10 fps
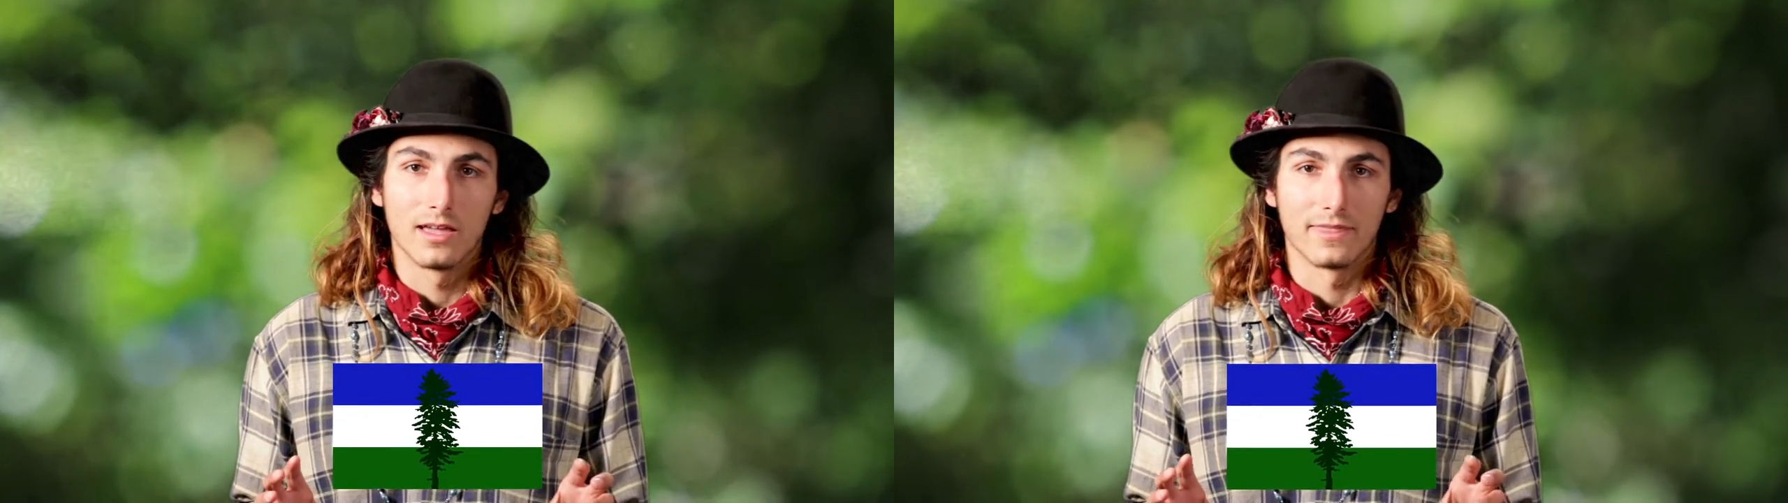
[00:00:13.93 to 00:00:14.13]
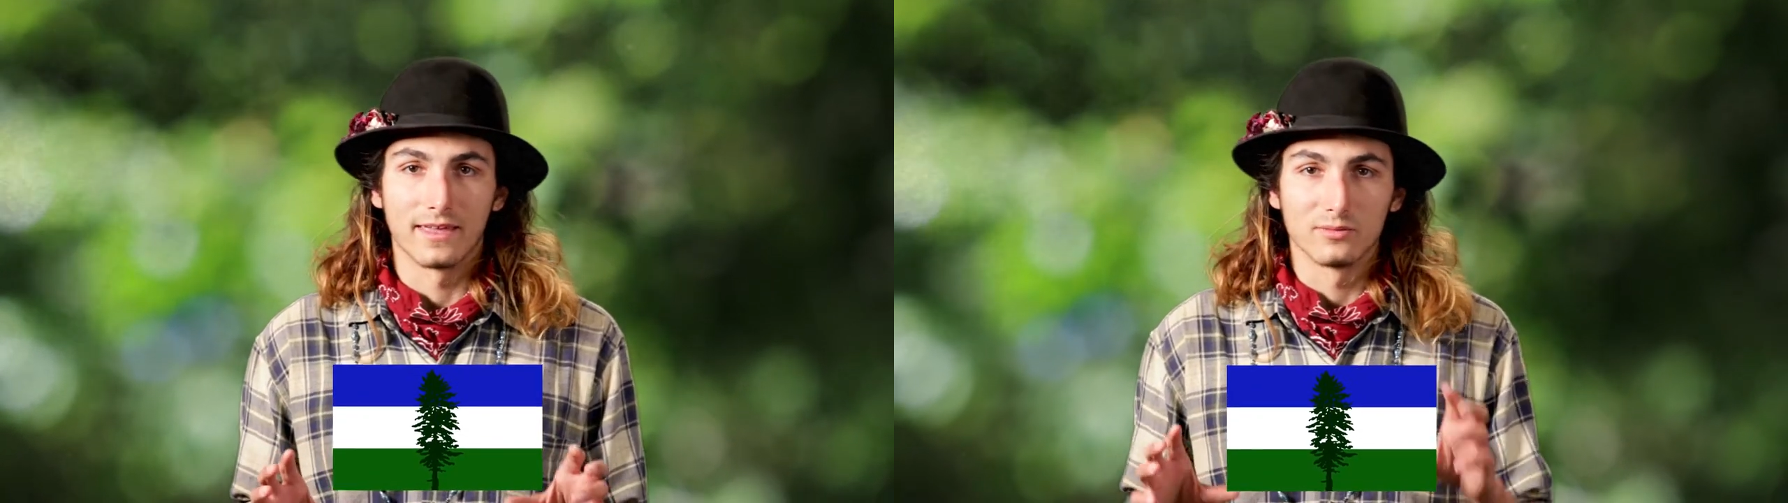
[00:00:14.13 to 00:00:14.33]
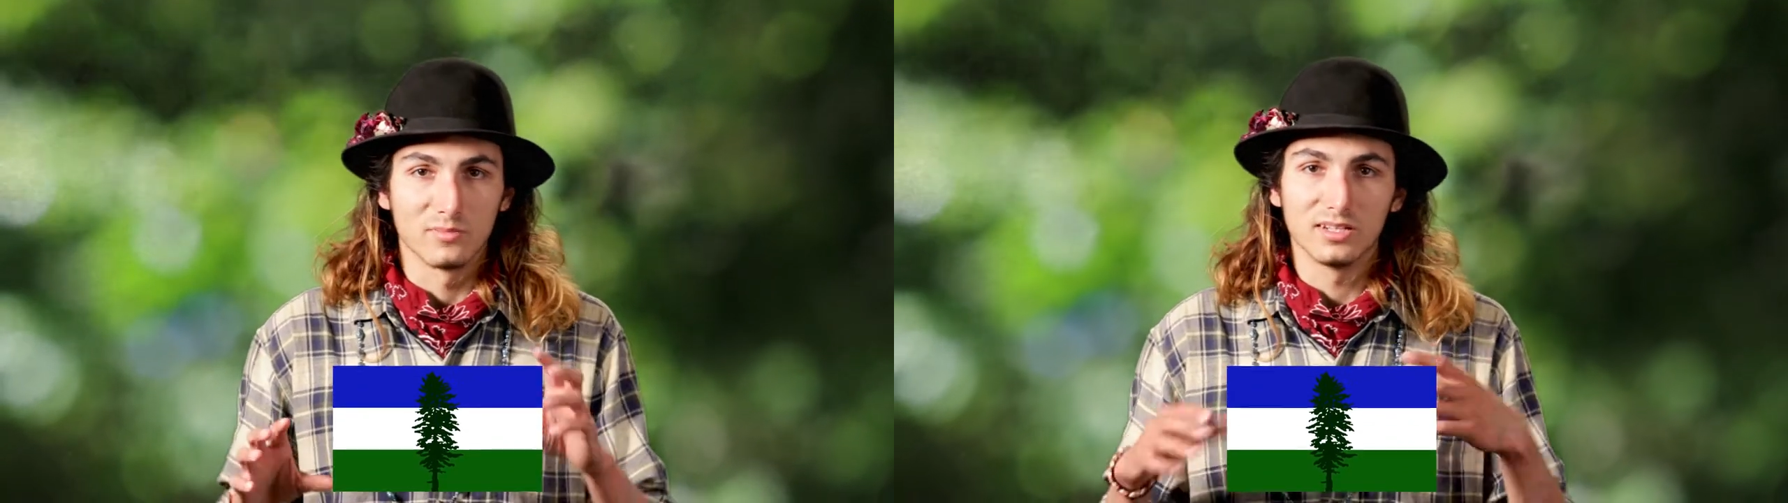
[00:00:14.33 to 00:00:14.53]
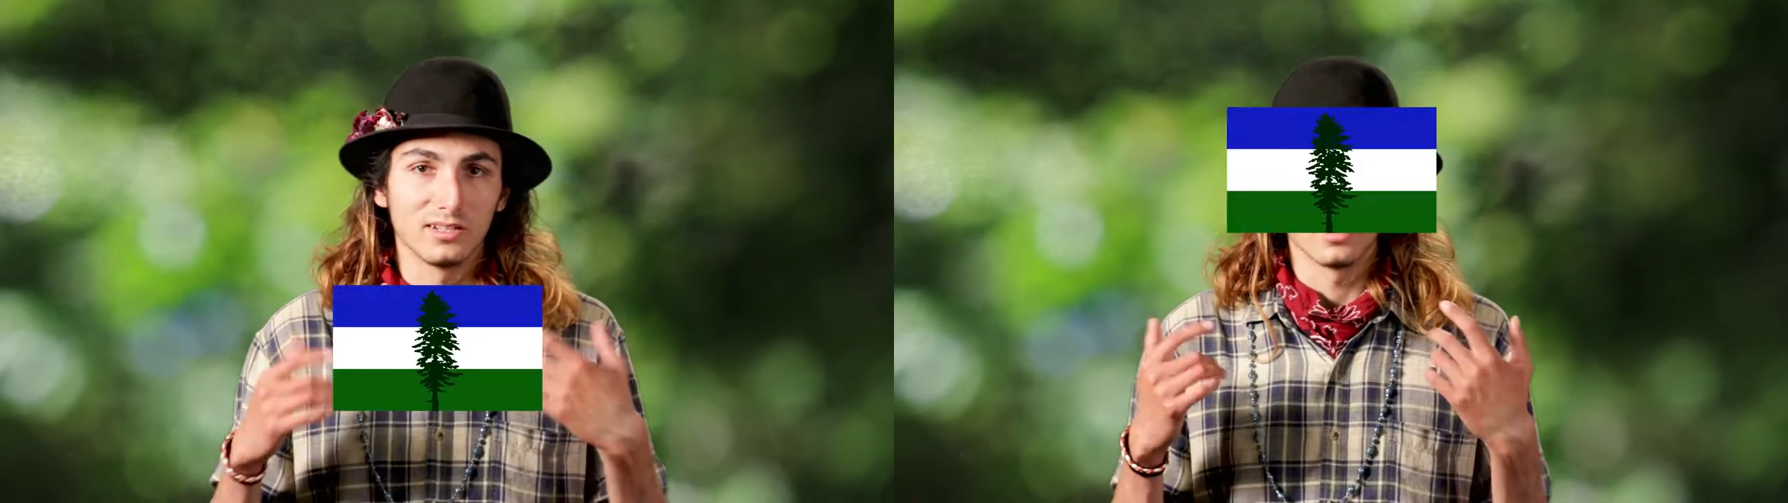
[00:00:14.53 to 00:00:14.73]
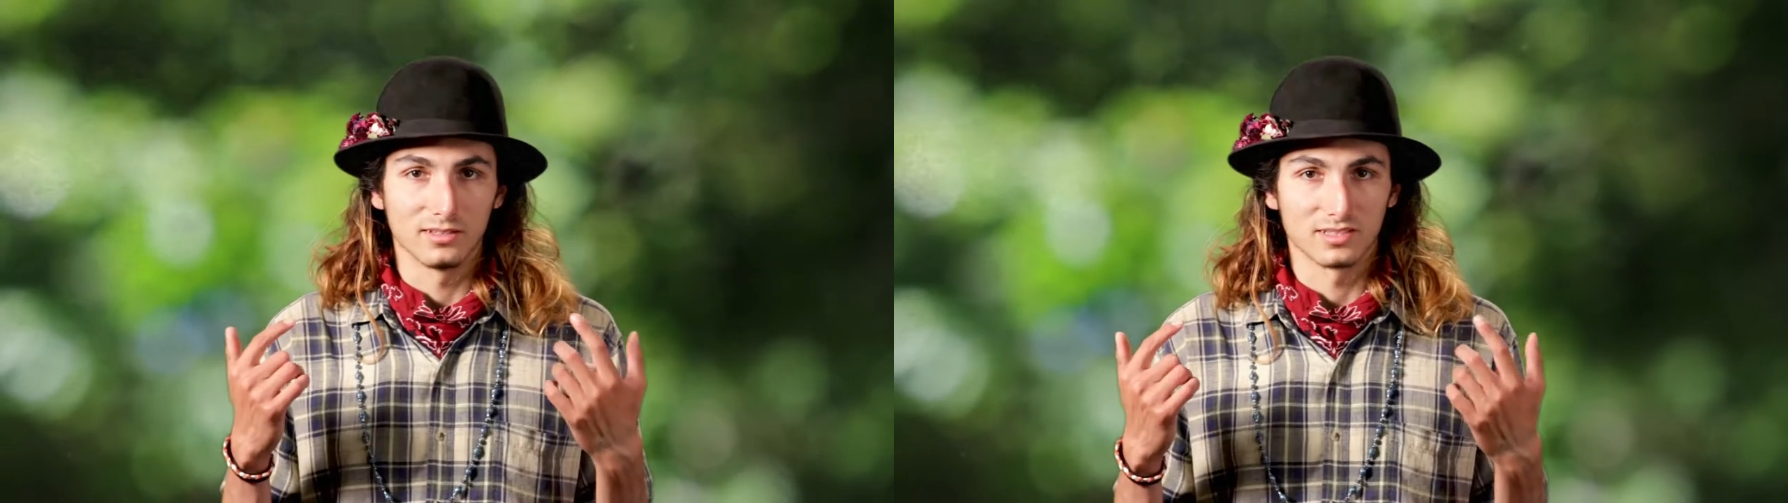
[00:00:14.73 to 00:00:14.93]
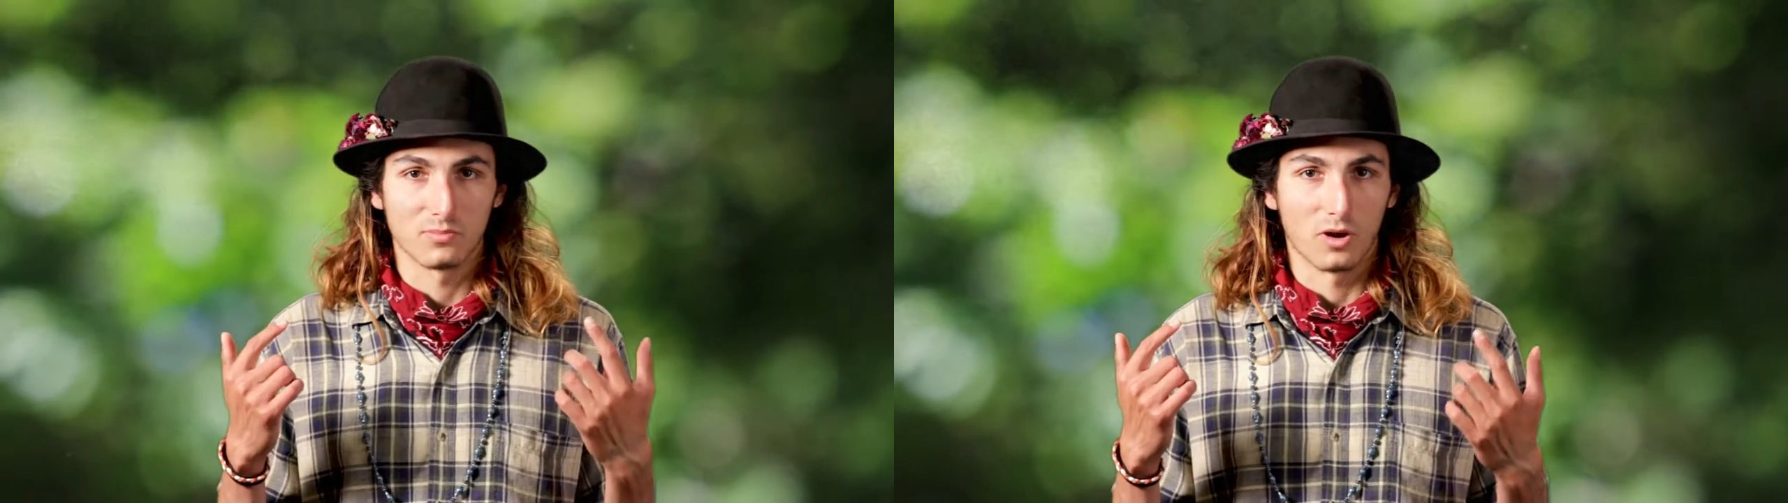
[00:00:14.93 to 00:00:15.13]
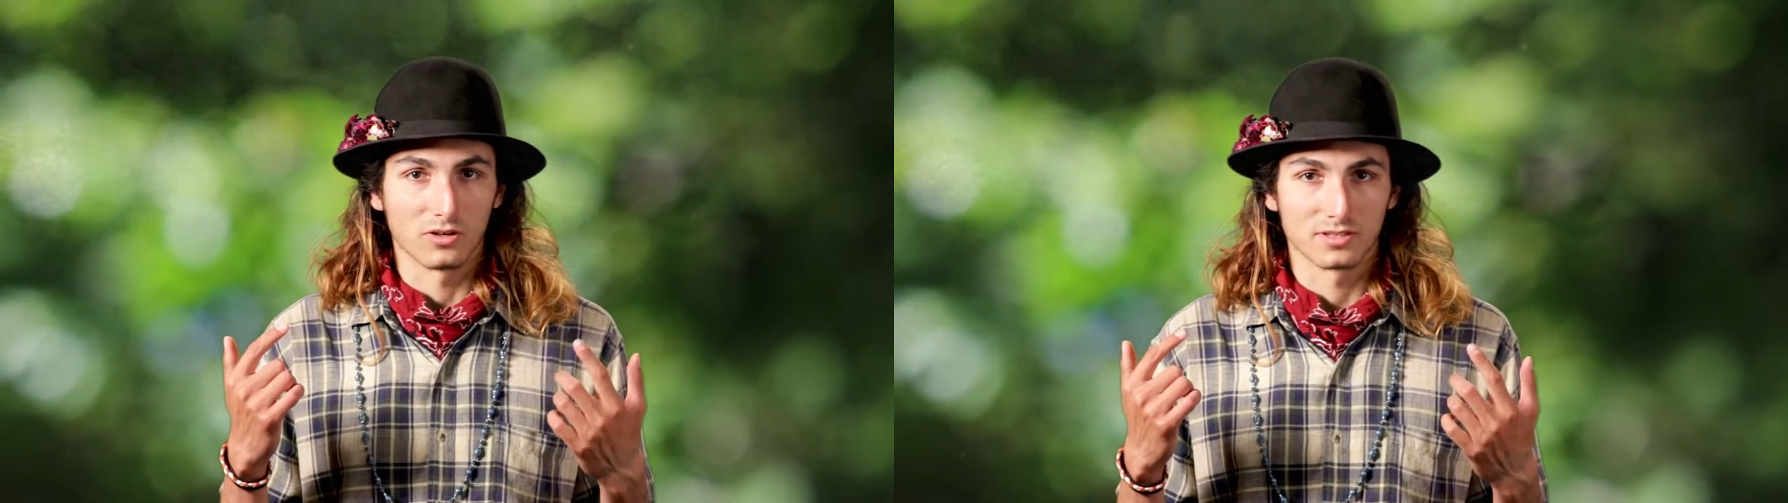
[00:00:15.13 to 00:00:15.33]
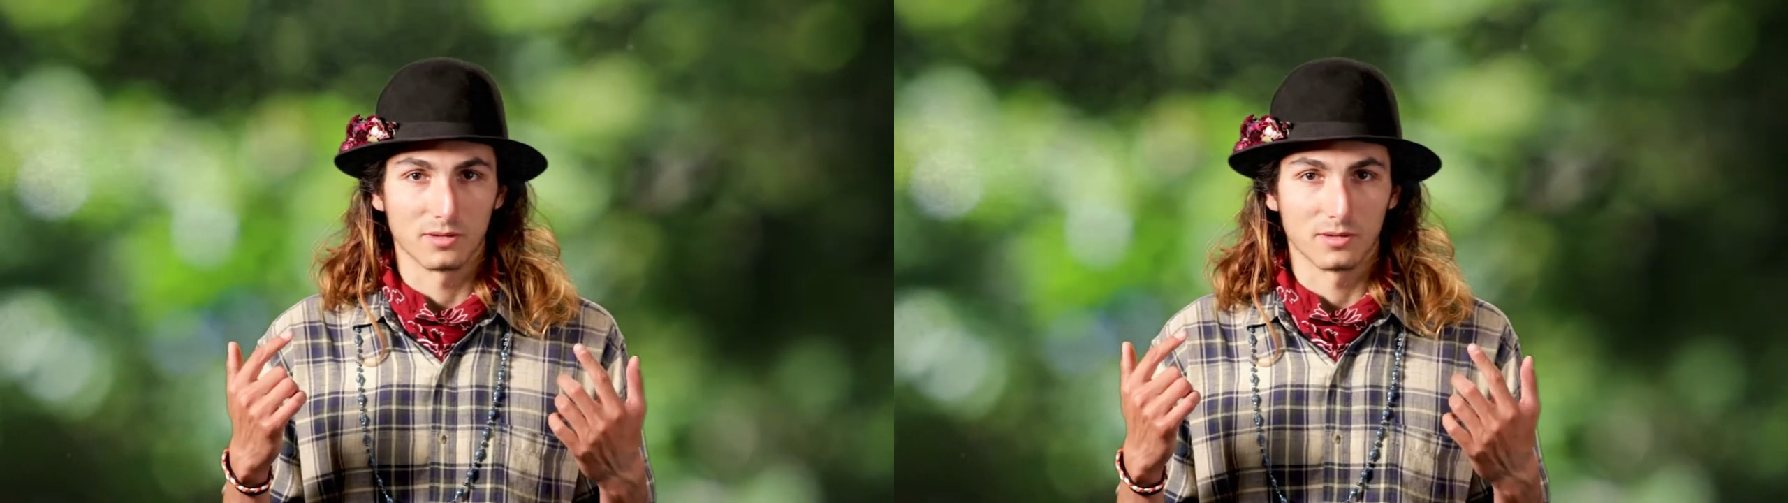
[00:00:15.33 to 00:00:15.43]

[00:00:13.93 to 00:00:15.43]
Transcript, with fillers: and that immediately sparked